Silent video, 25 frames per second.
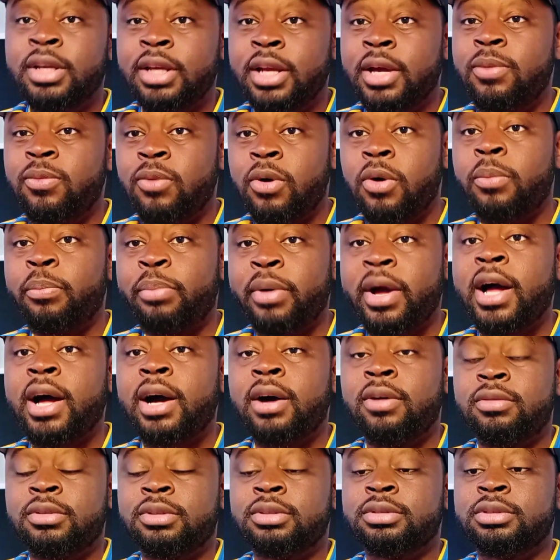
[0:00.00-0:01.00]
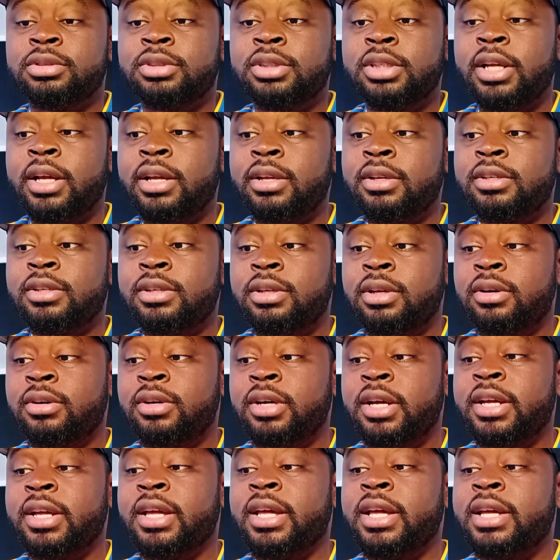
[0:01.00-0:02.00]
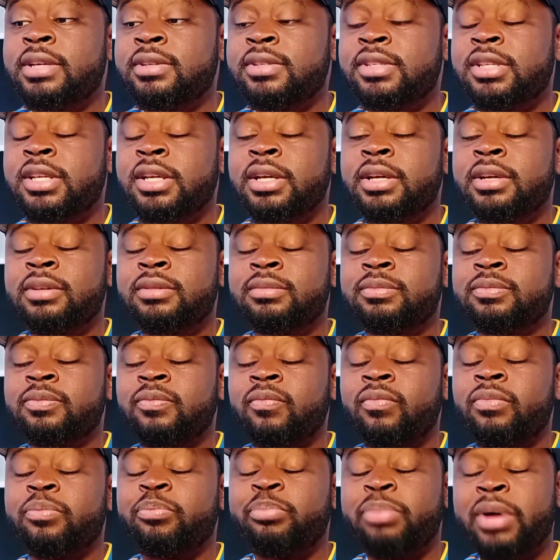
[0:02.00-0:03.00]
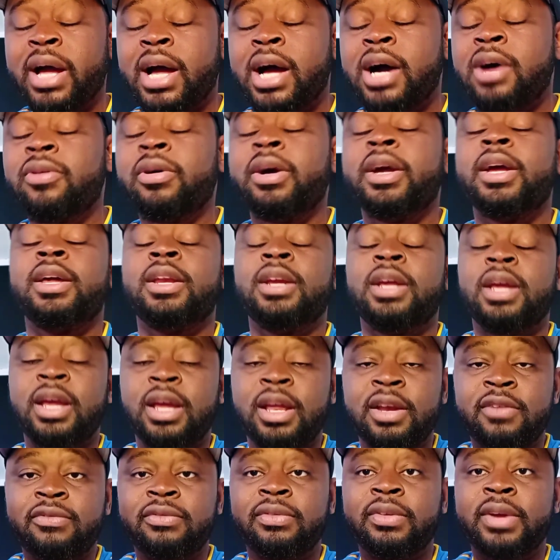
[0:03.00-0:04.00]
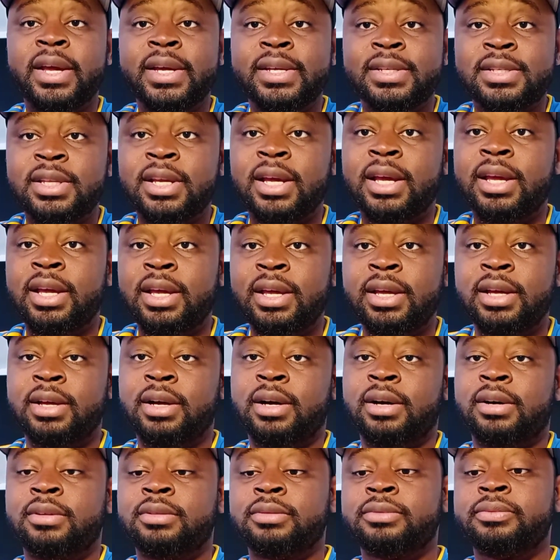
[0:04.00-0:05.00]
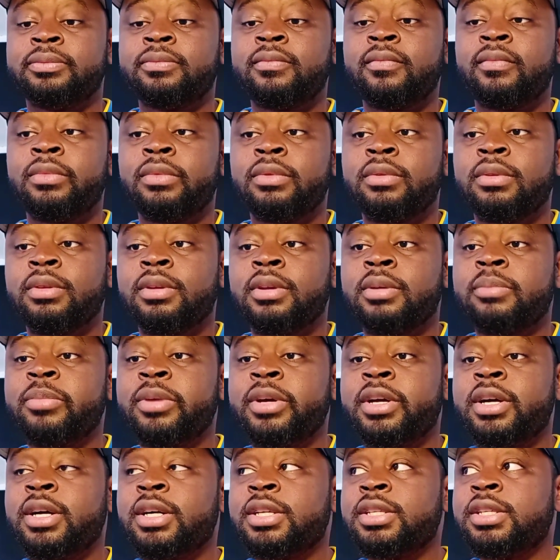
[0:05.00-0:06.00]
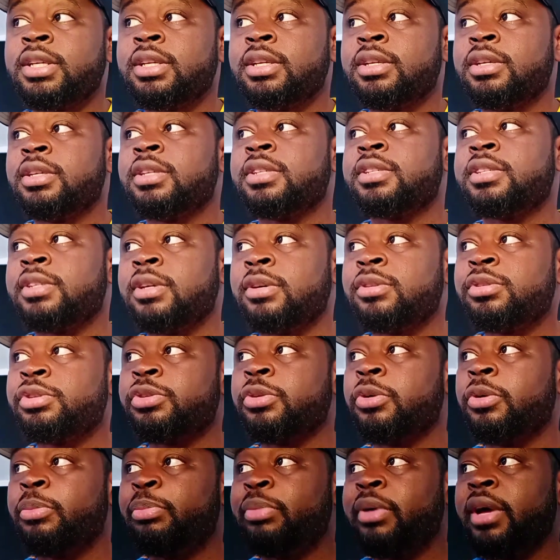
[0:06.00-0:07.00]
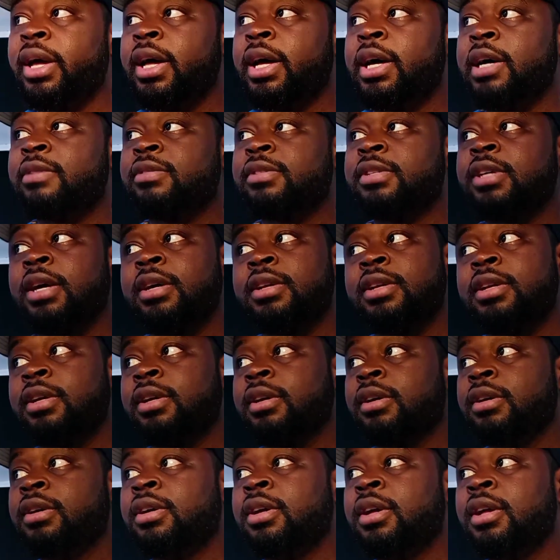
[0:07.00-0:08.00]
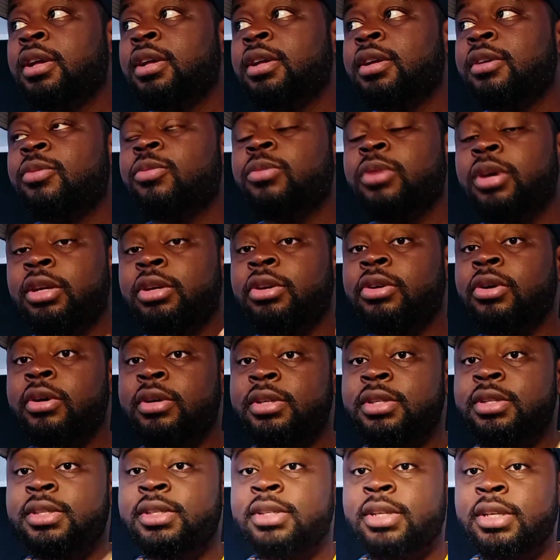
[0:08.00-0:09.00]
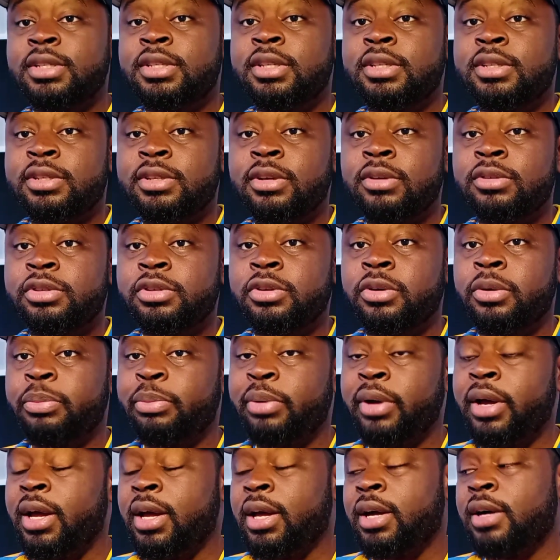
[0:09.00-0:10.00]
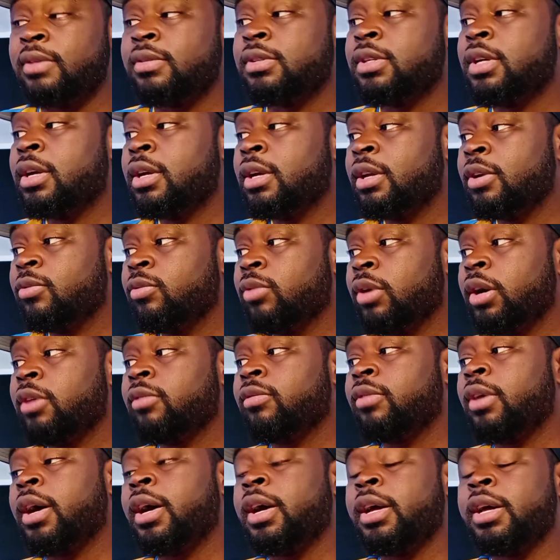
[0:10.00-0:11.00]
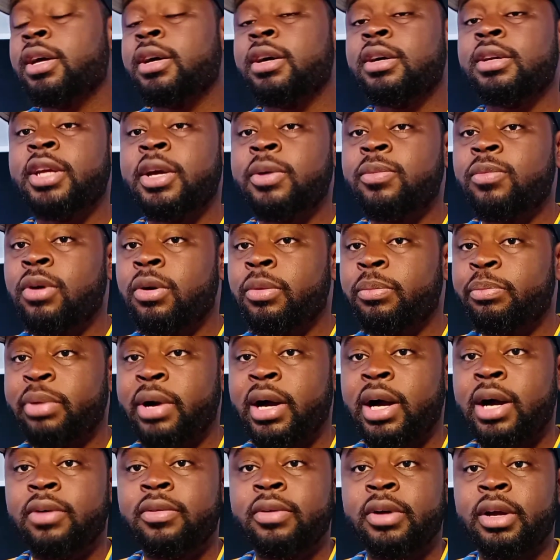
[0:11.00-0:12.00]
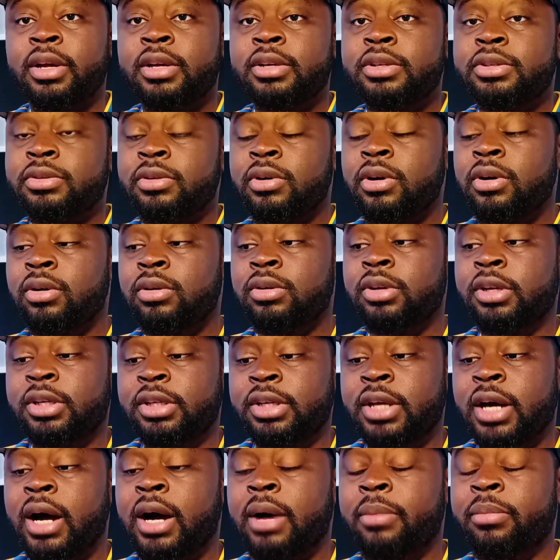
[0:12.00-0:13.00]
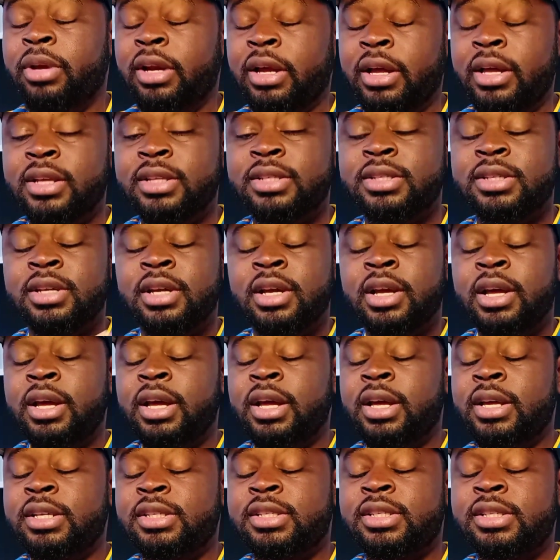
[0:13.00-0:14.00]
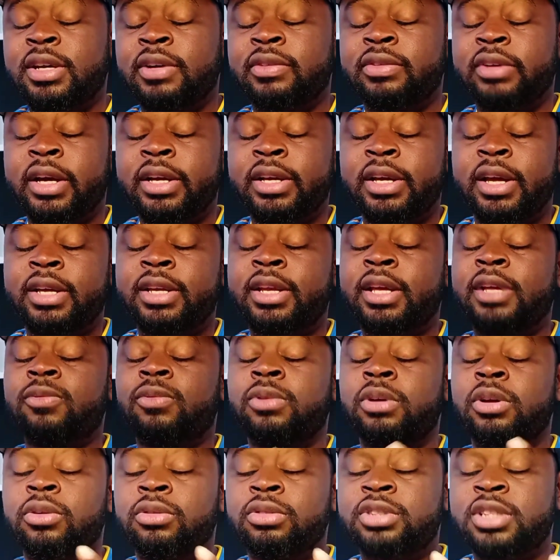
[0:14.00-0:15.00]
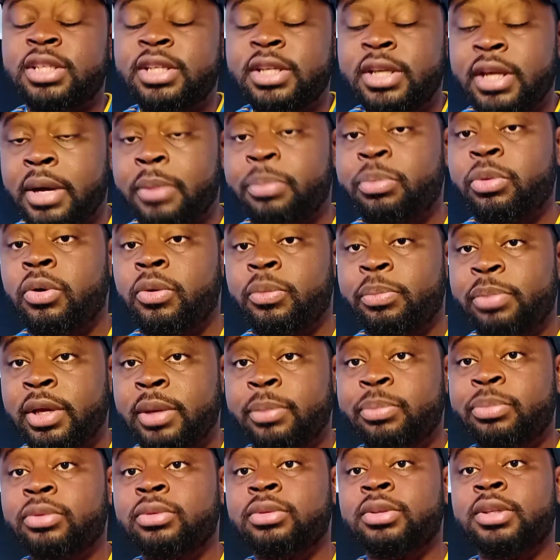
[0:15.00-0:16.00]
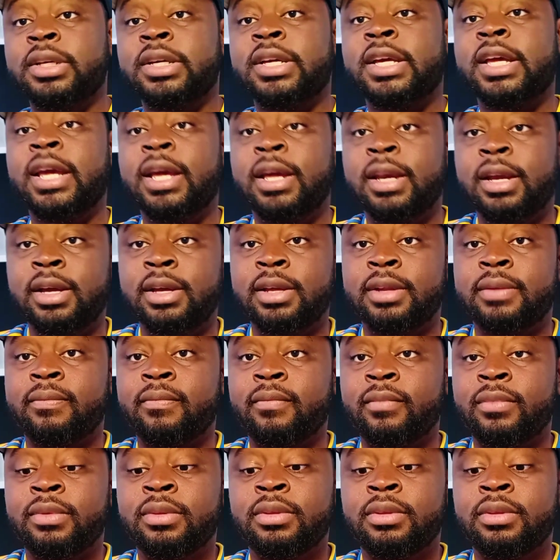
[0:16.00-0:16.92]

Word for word: They want power. They, you know, it gives them power and it inflates their ego. Because these little sociopaths out here, well, narcissistic sociopaths run around here. They want power and control and dominance and stuff like that. They want to step on people to get it.